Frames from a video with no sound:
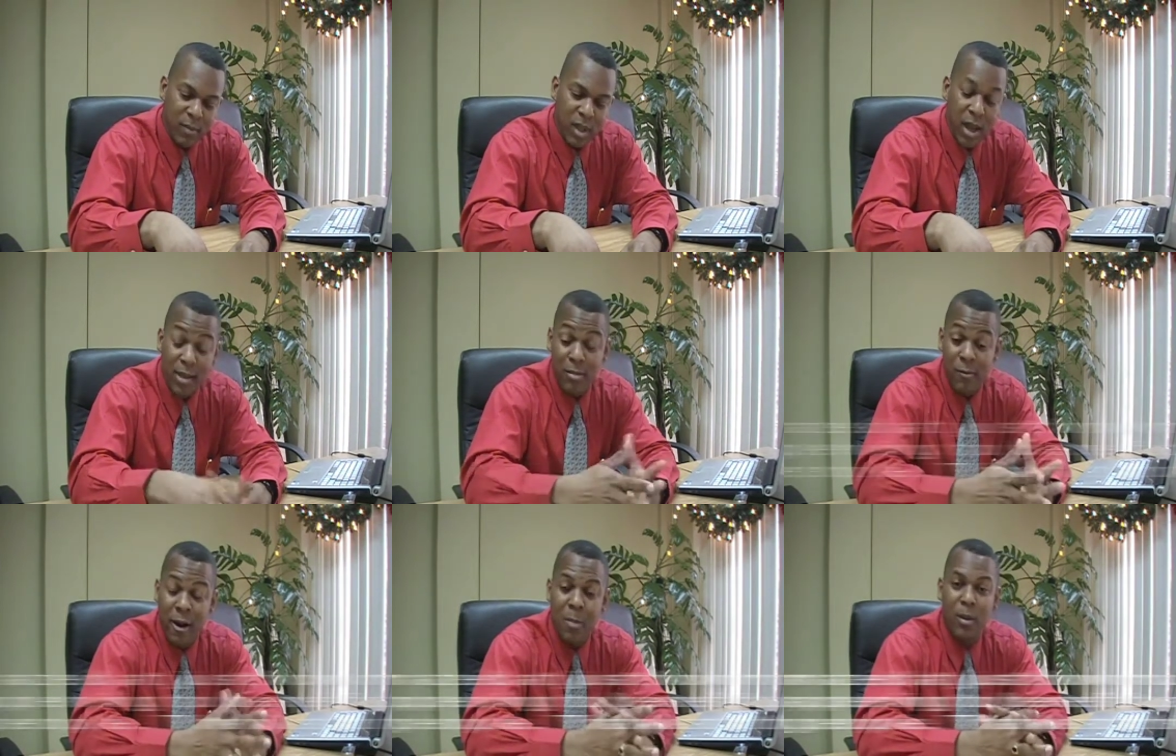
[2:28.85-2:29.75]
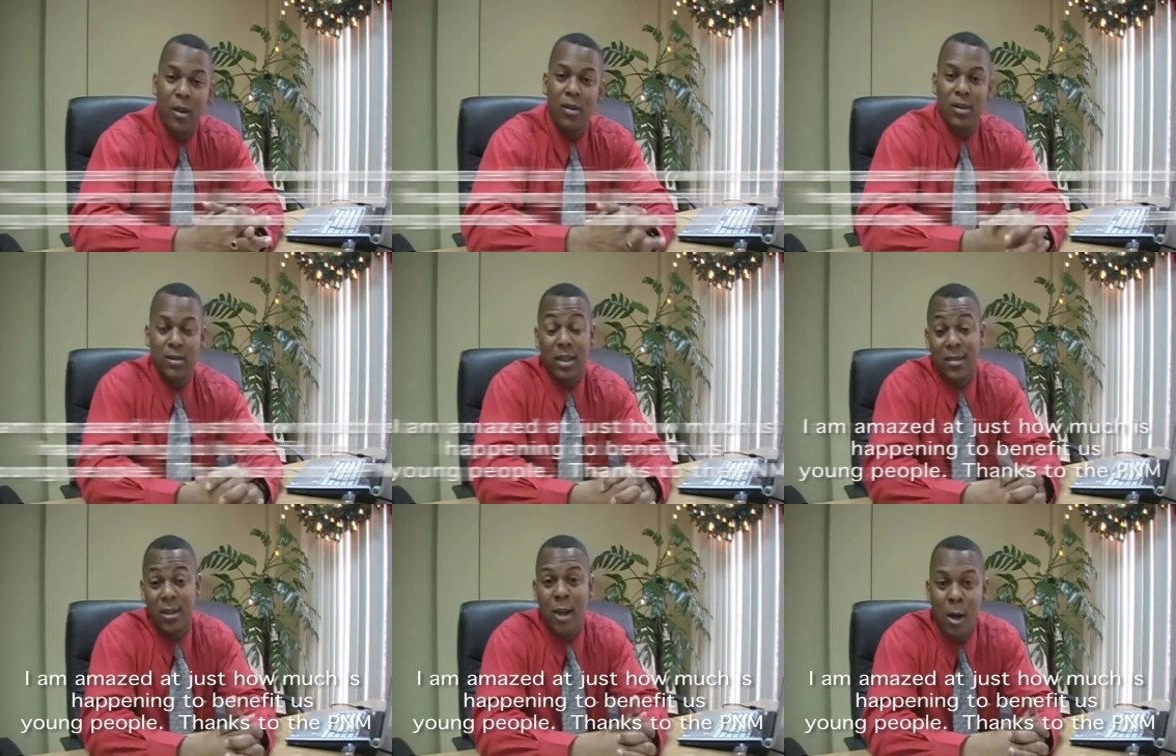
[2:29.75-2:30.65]
And I'm very proud that
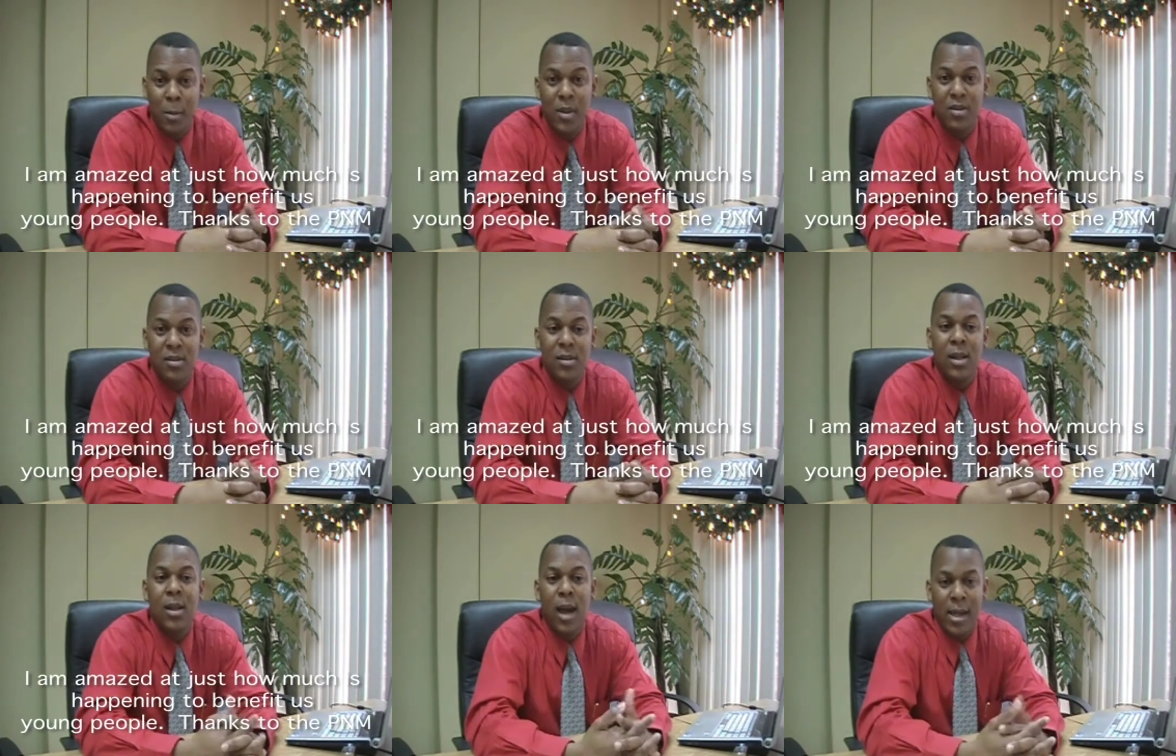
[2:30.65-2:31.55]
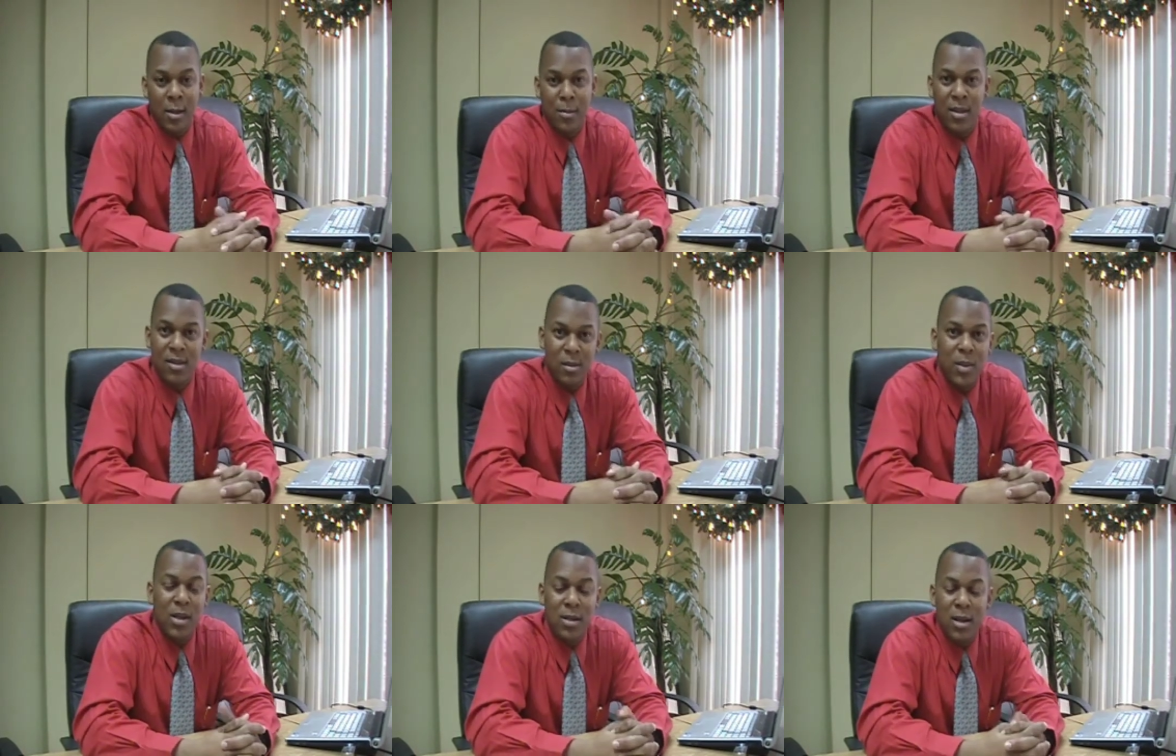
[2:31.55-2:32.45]
as a young person, I could
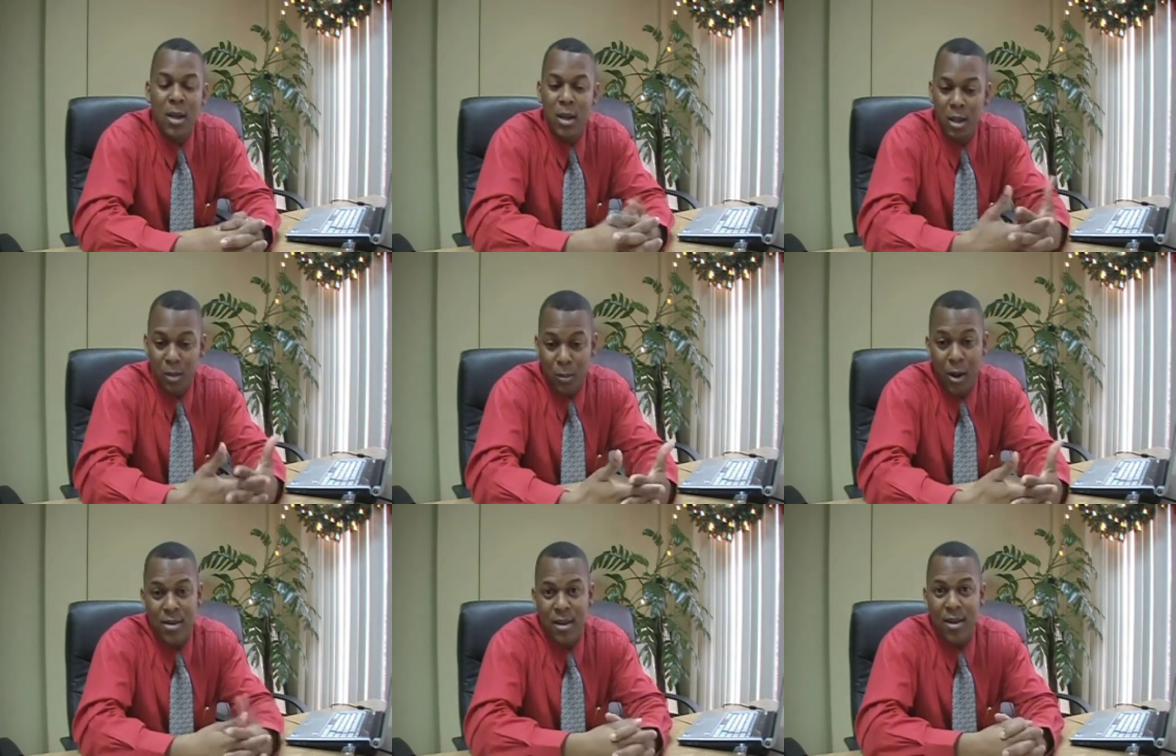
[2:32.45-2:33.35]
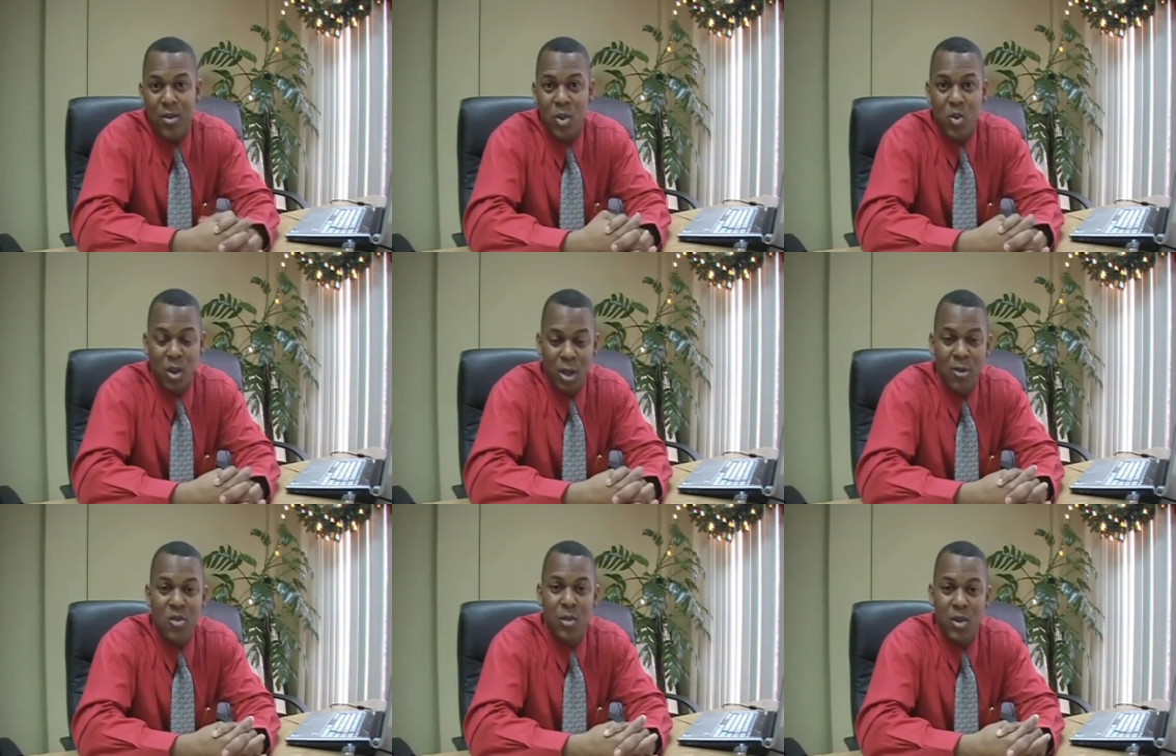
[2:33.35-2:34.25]
participate in the process which would
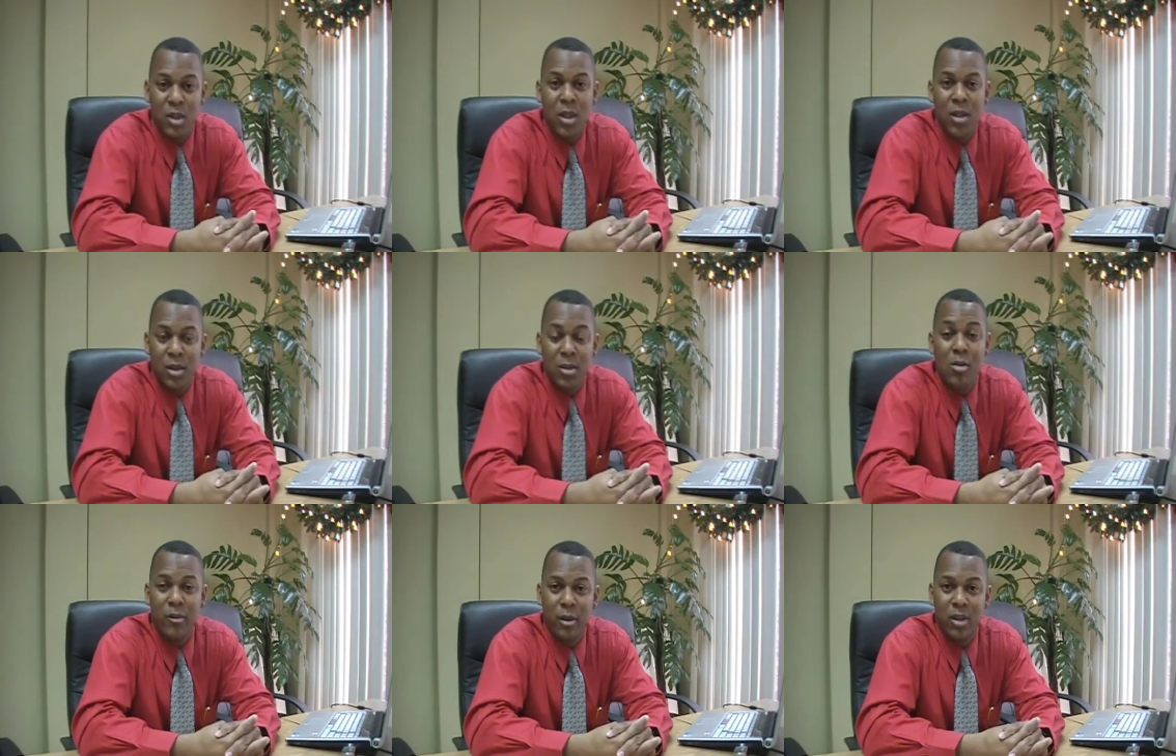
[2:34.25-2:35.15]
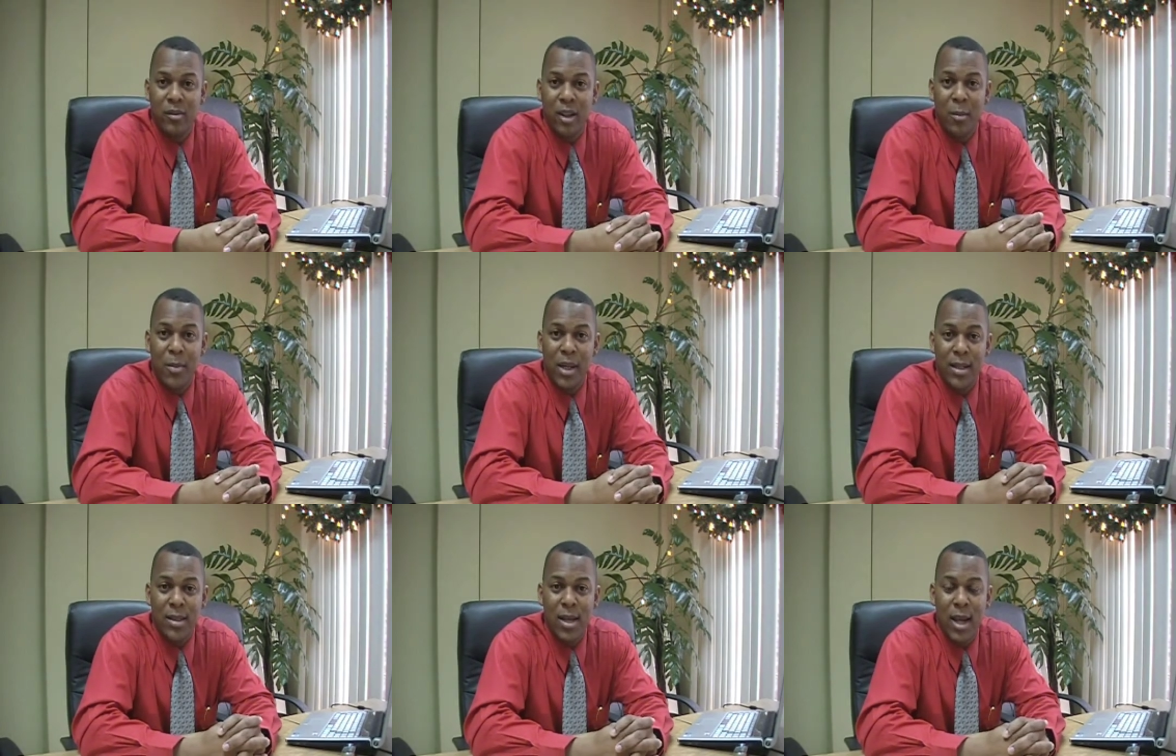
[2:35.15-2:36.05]
contribute to the overall development
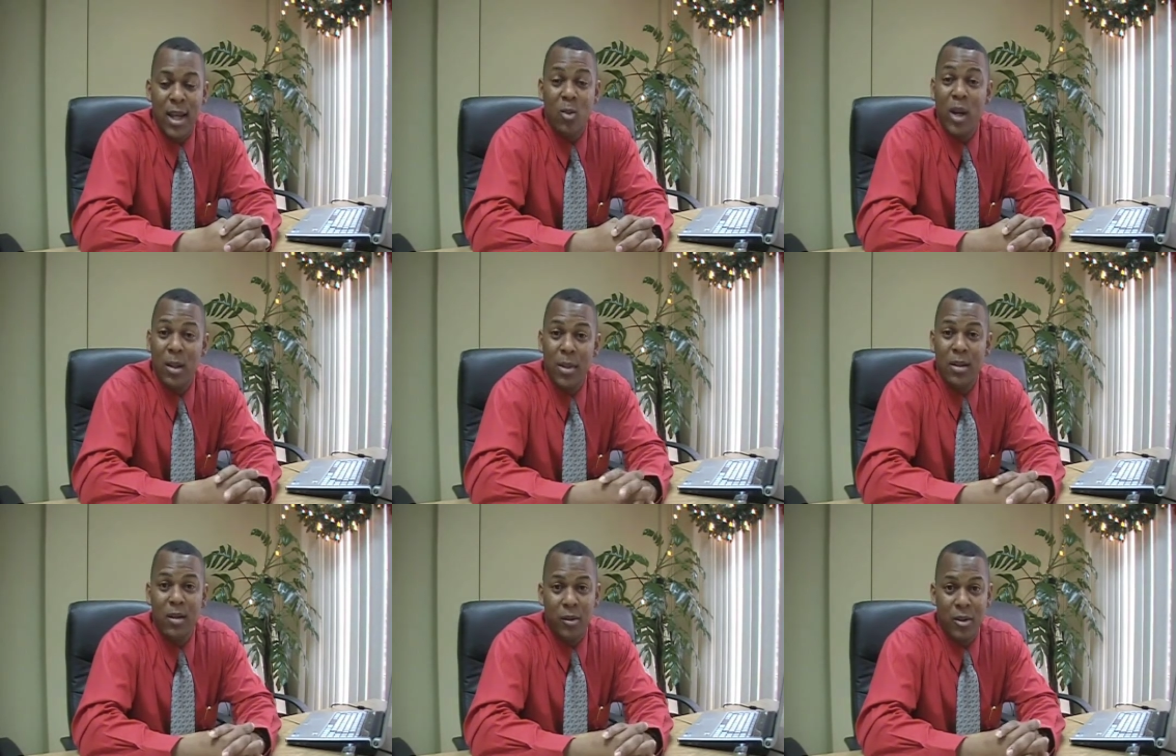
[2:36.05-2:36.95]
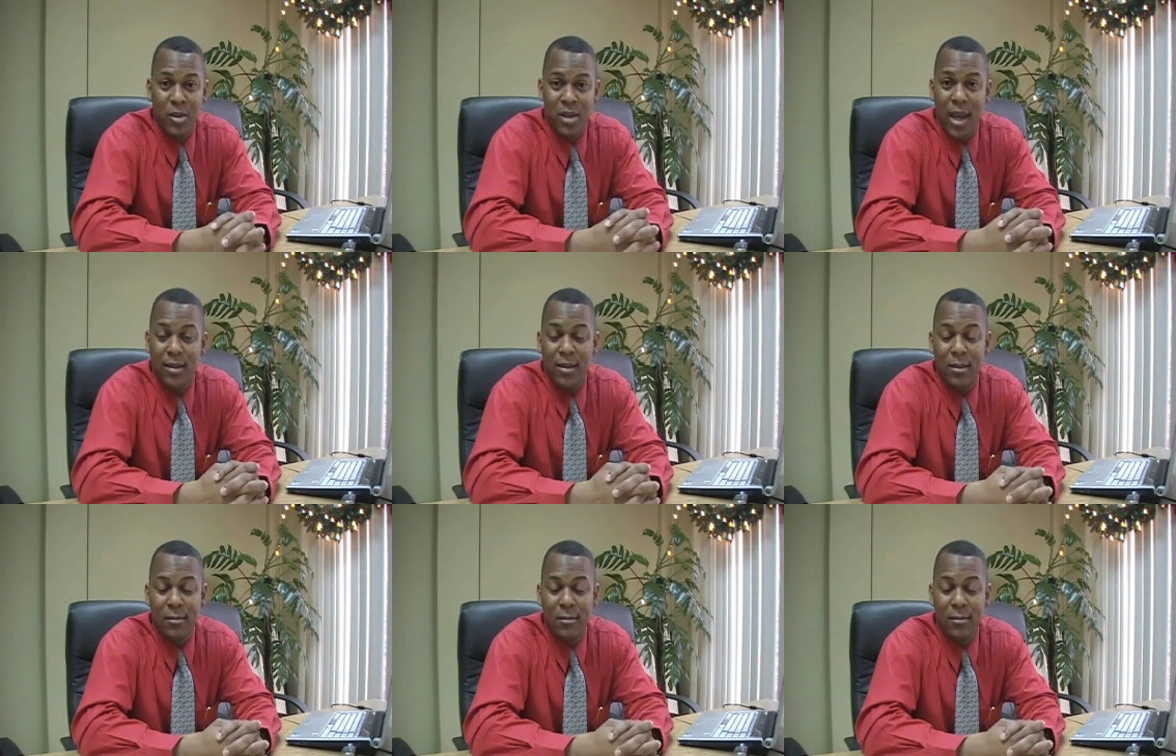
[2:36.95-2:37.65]
and well being of our society.